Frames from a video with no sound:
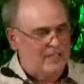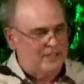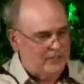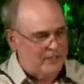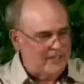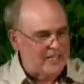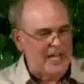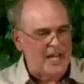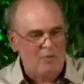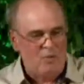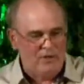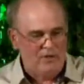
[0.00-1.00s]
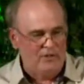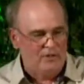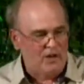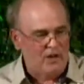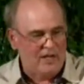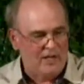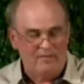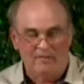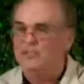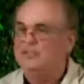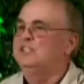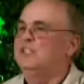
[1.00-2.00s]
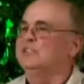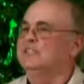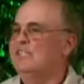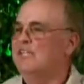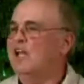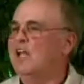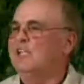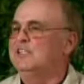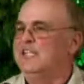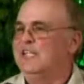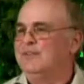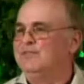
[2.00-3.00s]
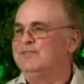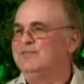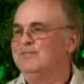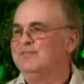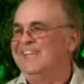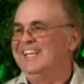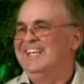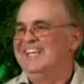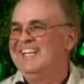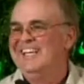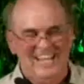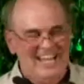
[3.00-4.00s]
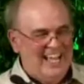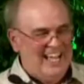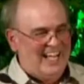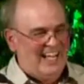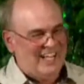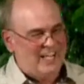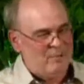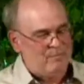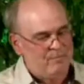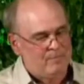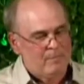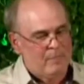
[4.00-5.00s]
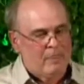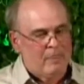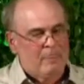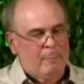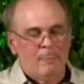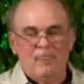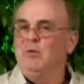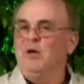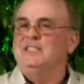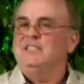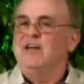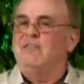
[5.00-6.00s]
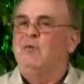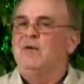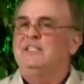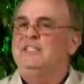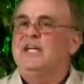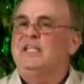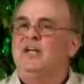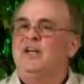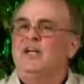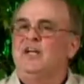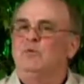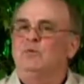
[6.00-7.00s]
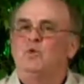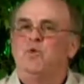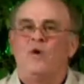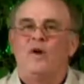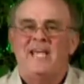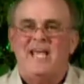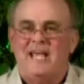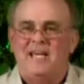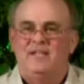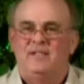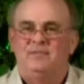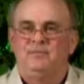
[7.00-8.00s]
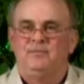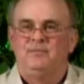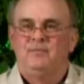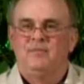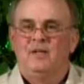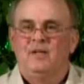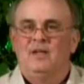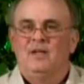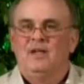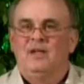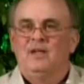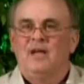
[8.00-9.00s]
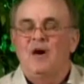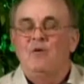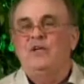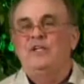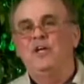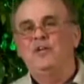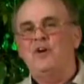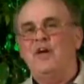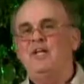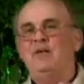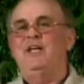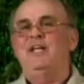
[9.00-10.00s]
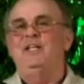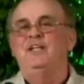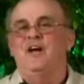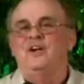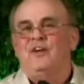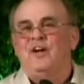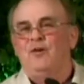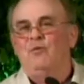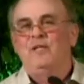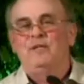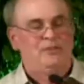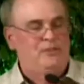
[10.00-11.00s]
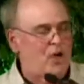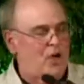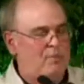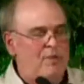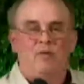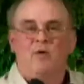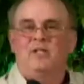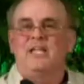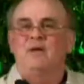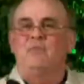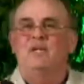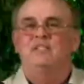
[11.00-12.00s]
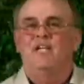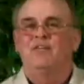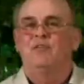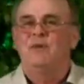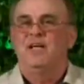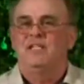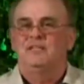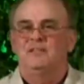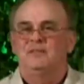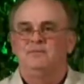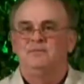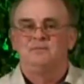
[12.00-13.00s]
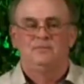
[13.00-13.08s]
As you can tell, I watered the tar out of it. You can still see the clods in it. The Brix level, when I checked it on there, was 28. I went to a training meeting. Dr. Alan Williams showed me what that Brix level means.